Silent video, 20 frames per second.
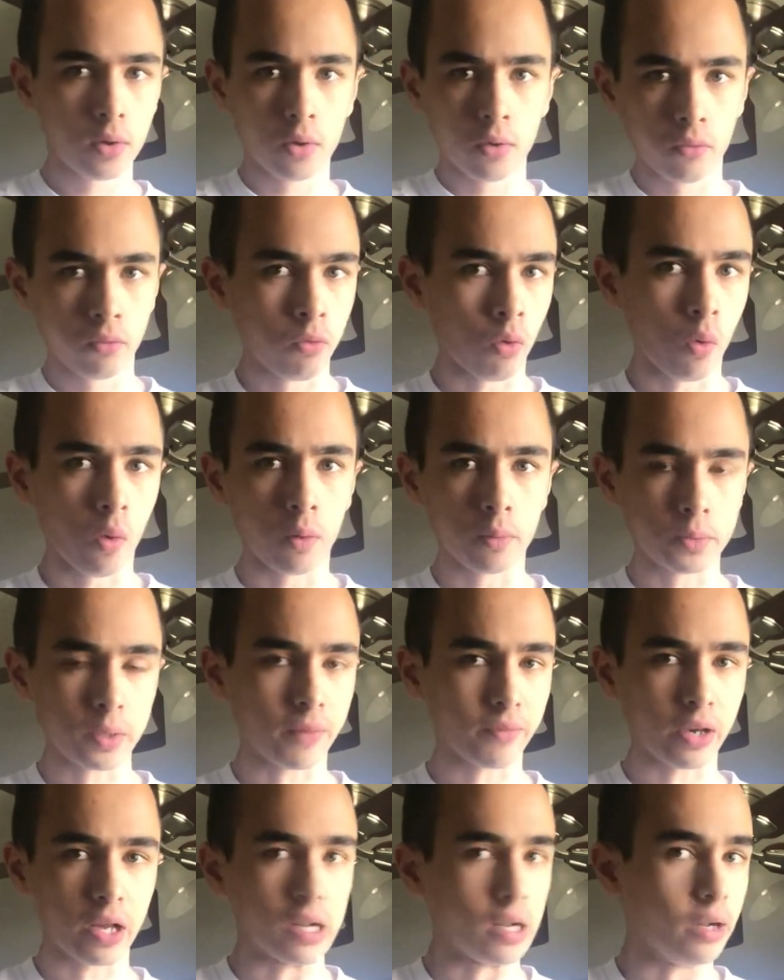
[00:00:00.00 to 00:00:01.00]
forms, we
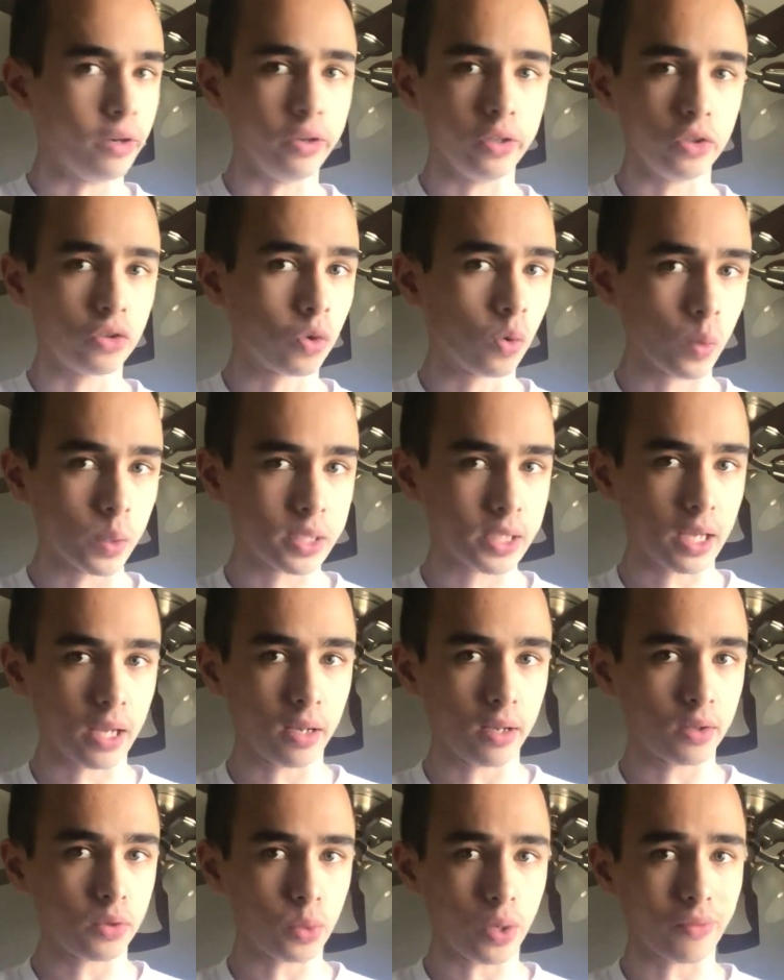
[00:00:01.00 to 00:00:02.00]
haven't gotten any toy
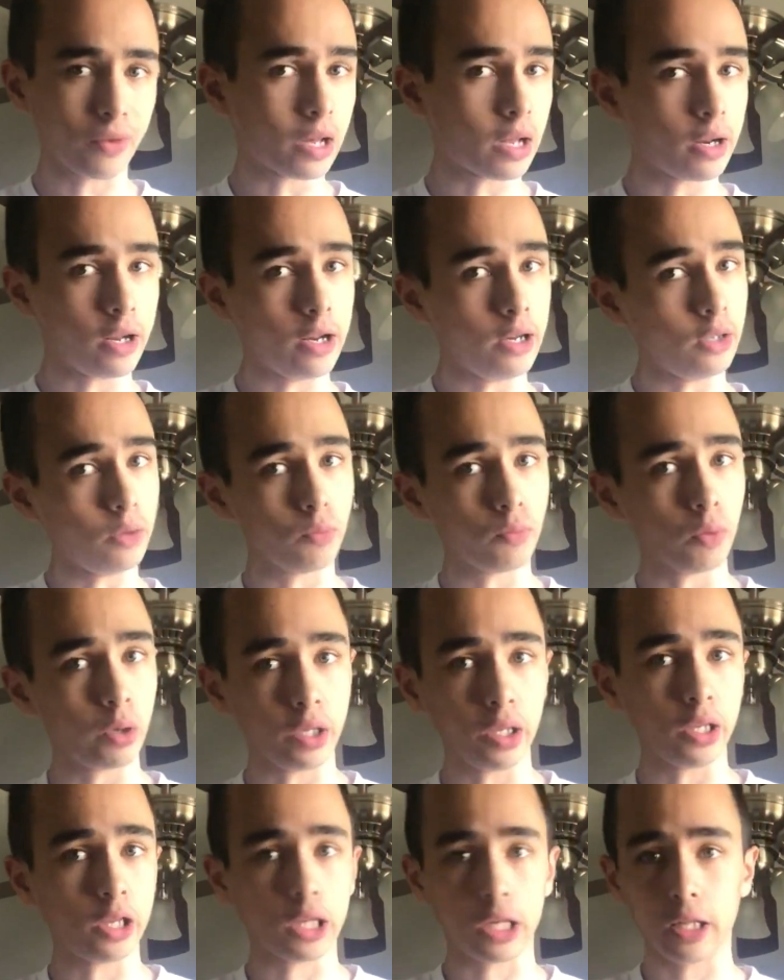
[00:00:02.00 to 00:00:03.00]
scans, we haven't gotten any
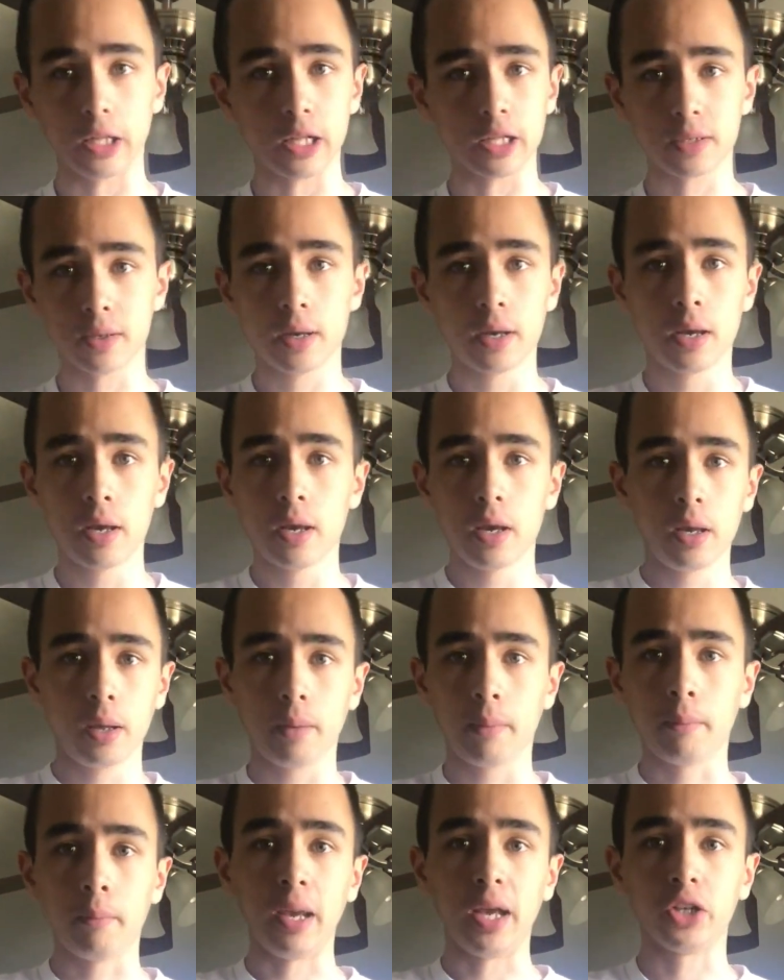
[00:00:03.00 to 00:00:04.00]
really thing that's
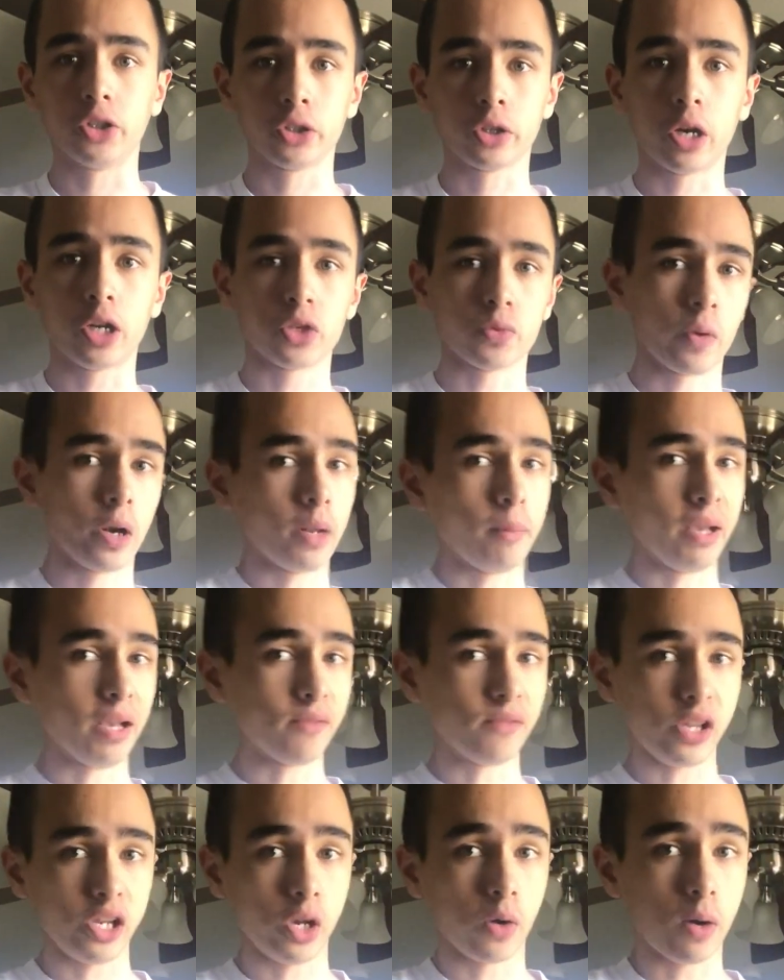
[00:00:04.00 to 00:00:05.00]
major. I just wanted to make a
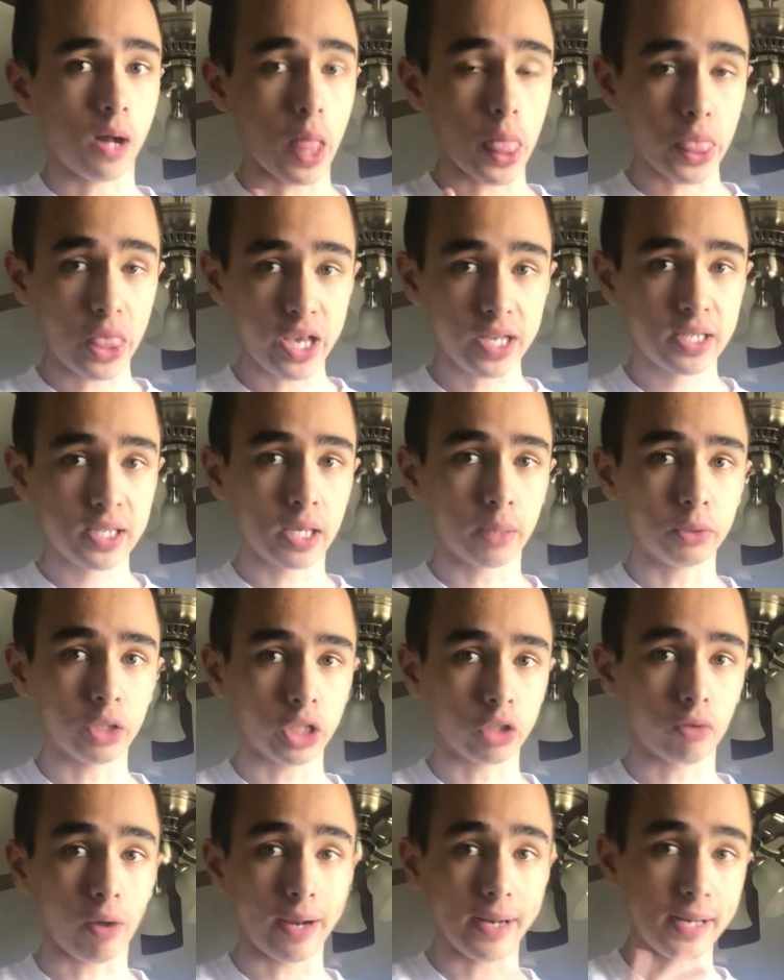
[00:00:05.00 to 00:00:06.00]
video on this
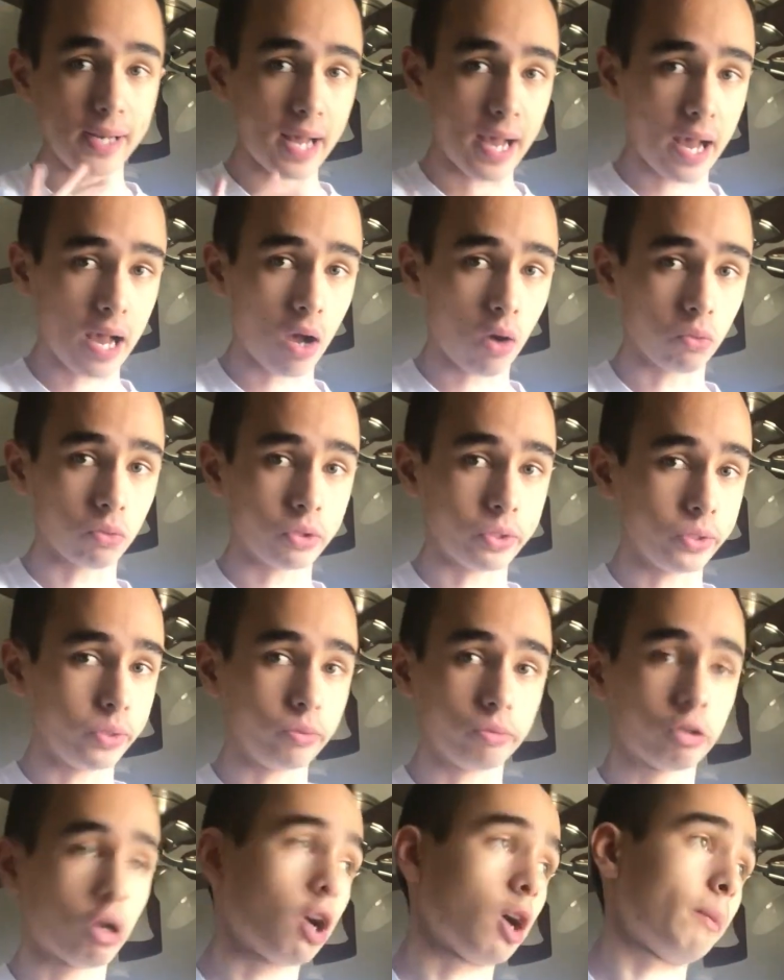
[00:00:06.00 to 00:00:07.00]
subject right now to
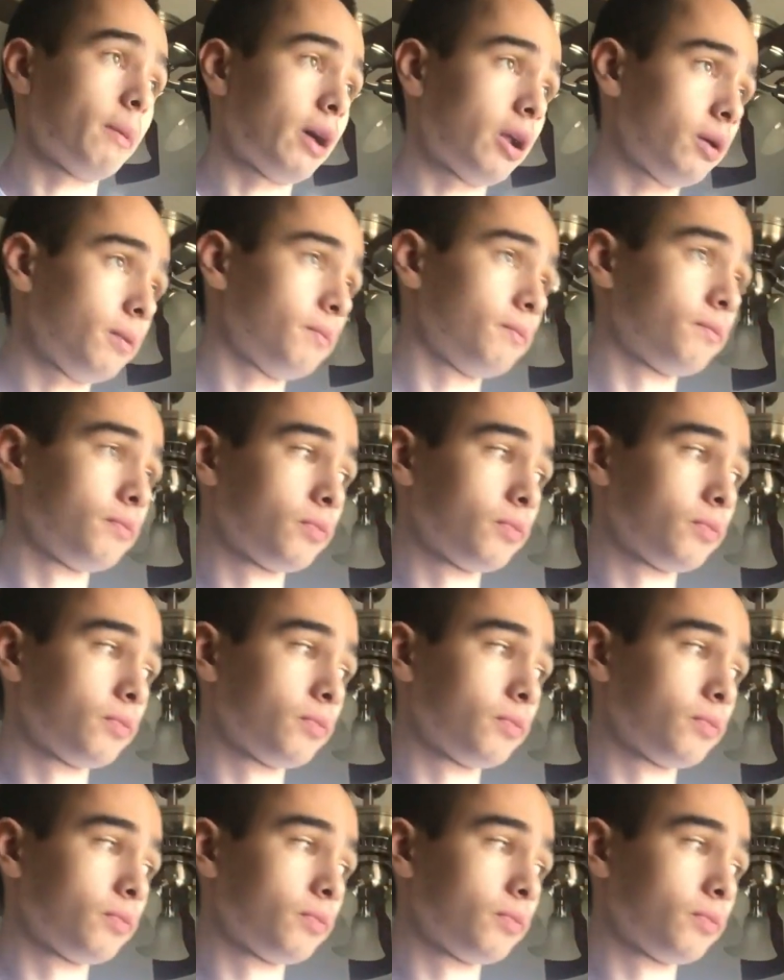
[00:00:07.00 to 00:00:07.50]
talk about it.